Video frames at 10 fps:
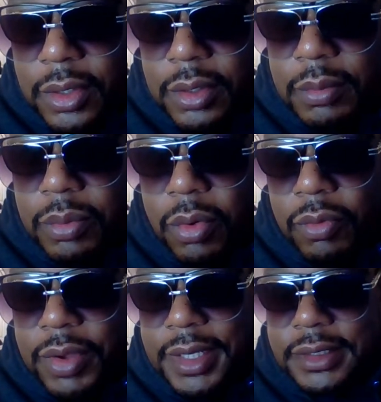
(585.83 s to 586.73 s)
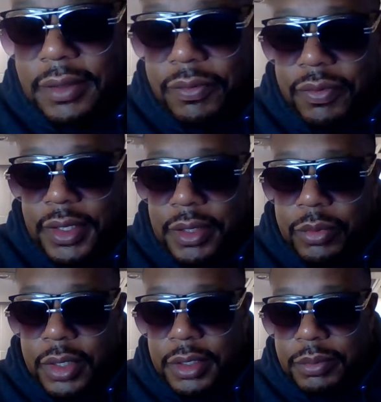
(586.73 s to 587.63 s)
Born Ready said Philly
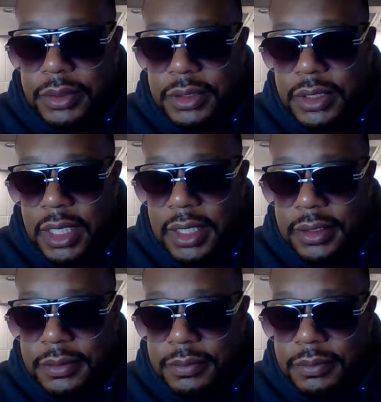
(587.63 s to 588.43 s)
100%.